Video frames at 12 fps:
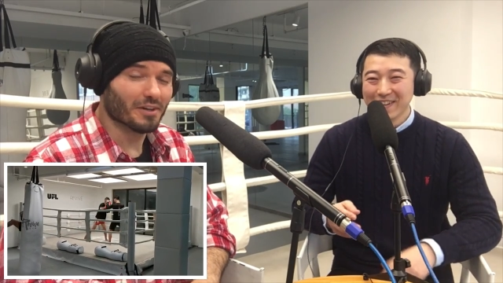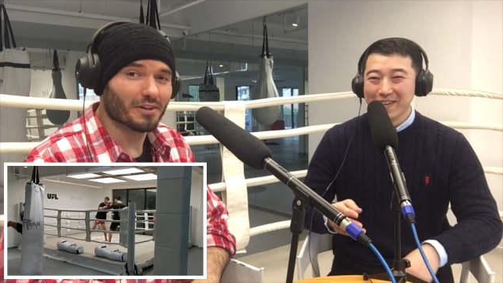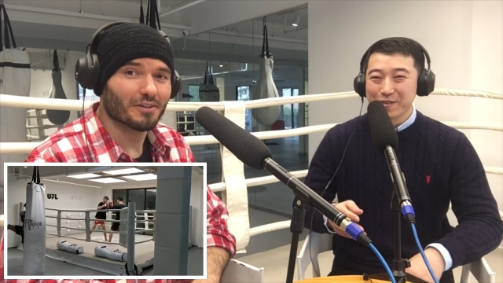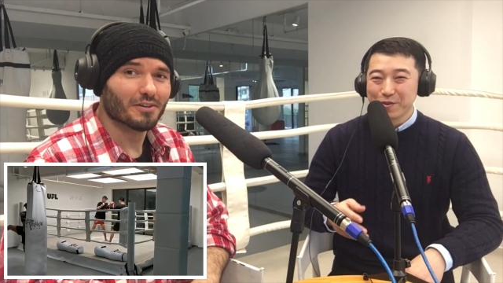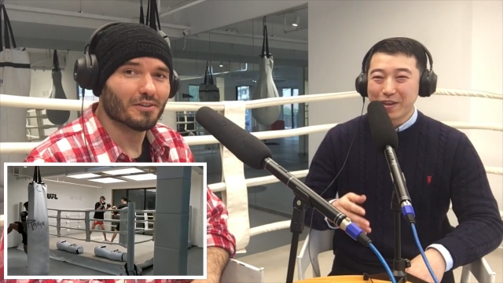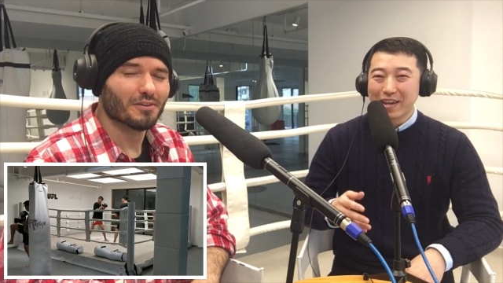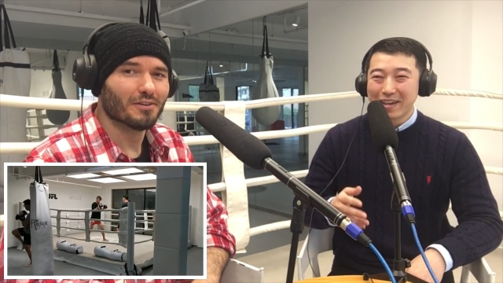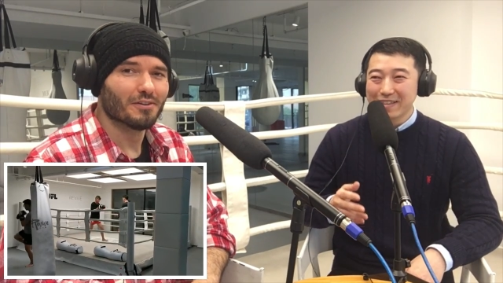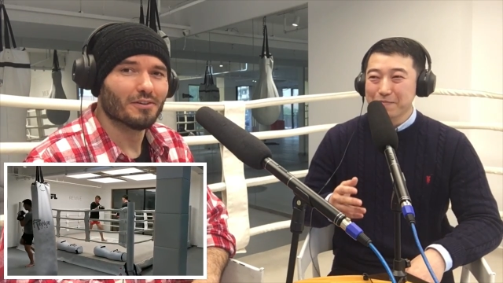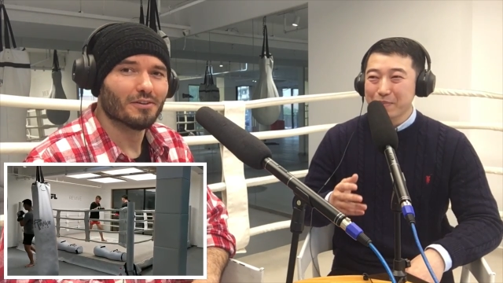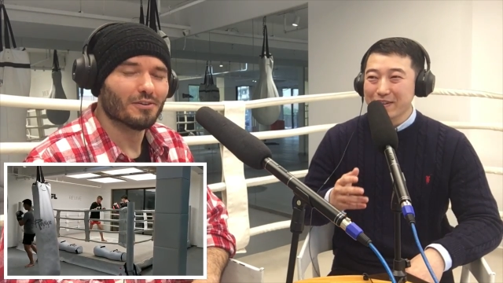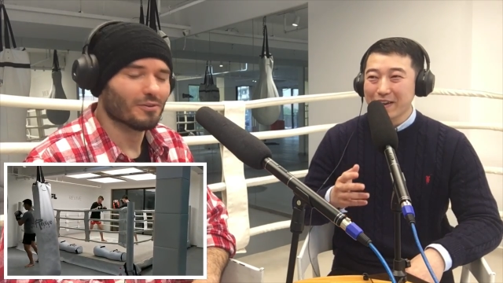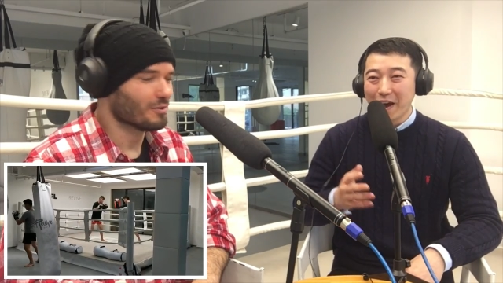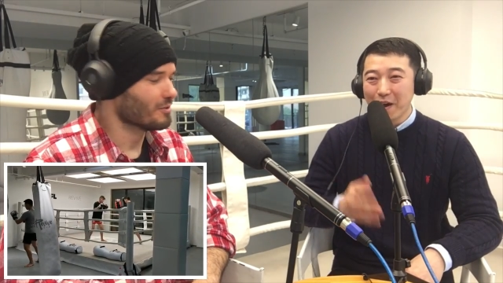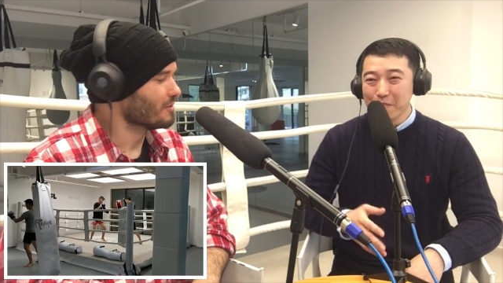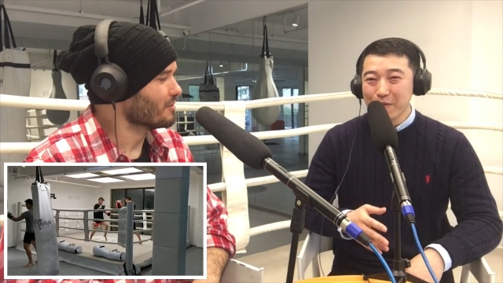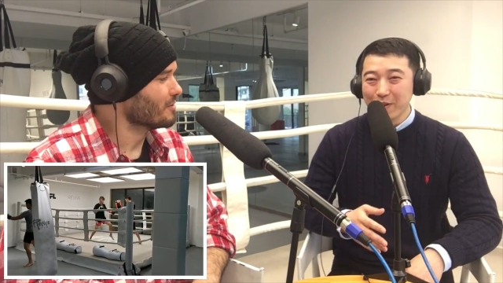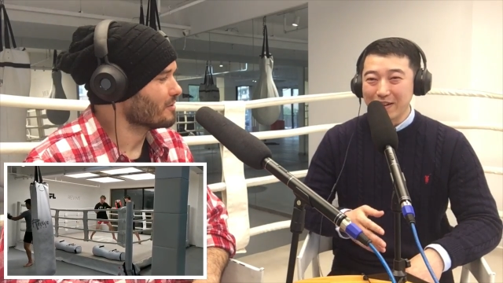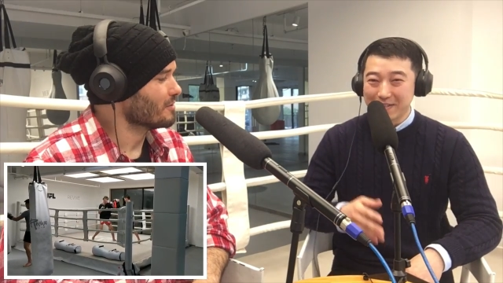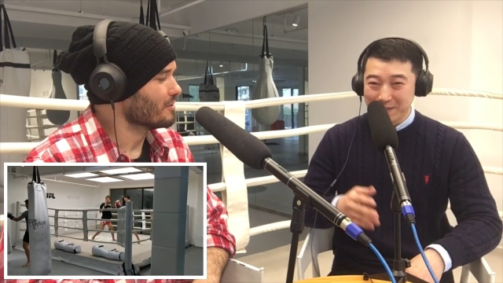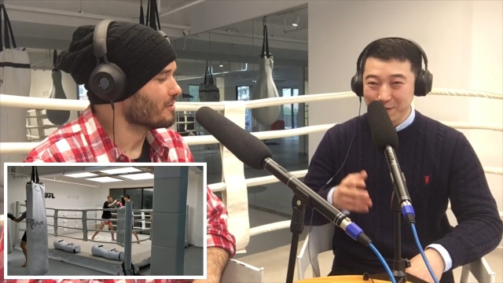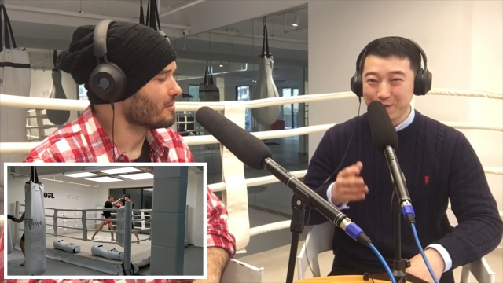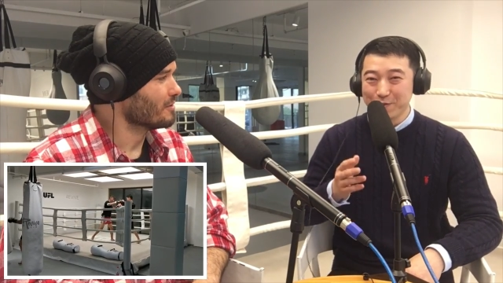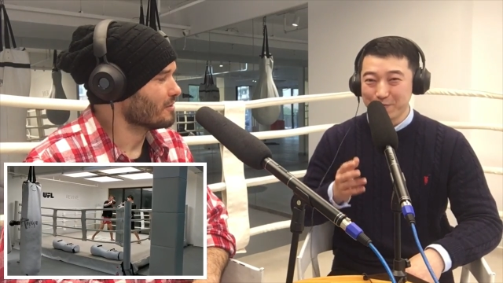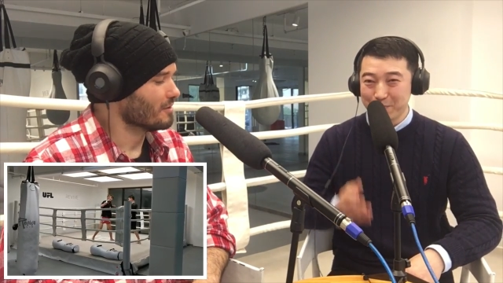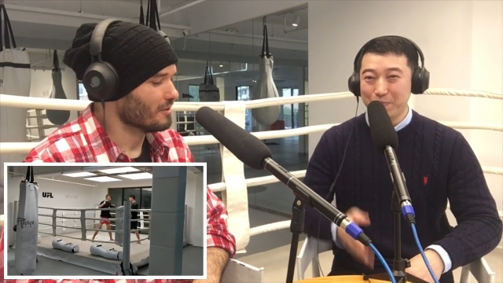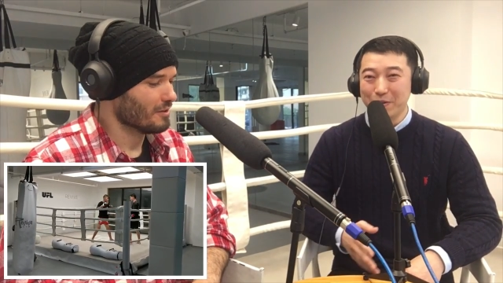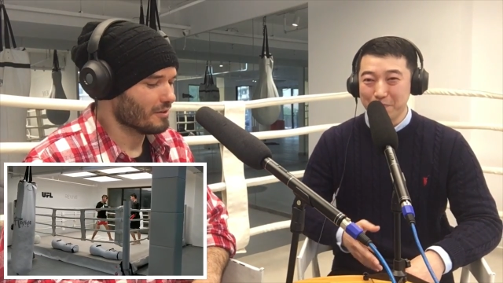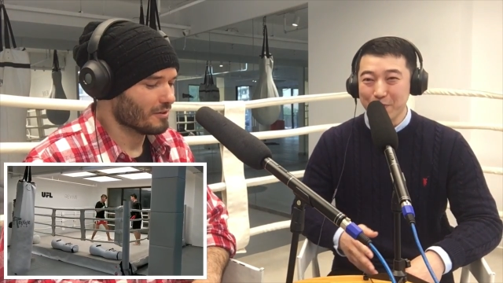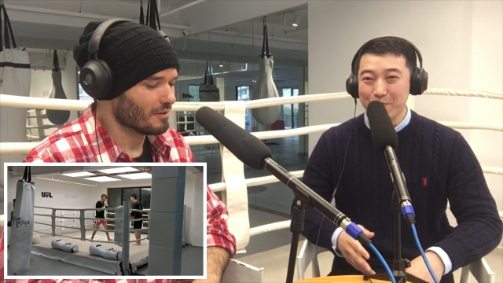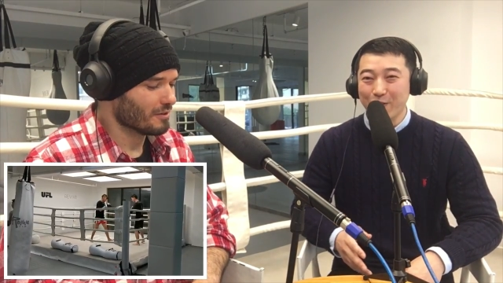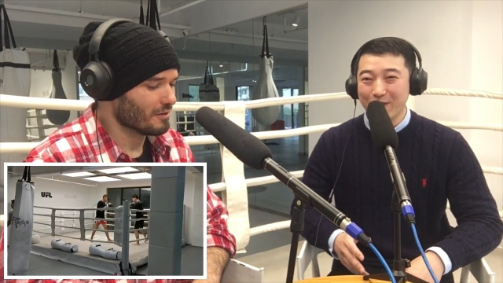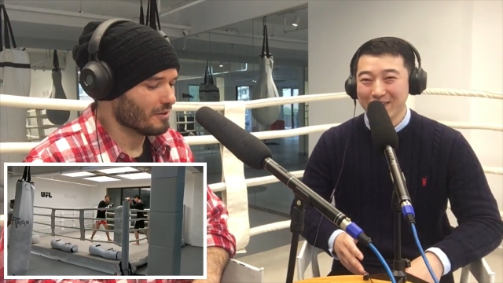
Speaker 1: yeah. You can be humble and still you beat people.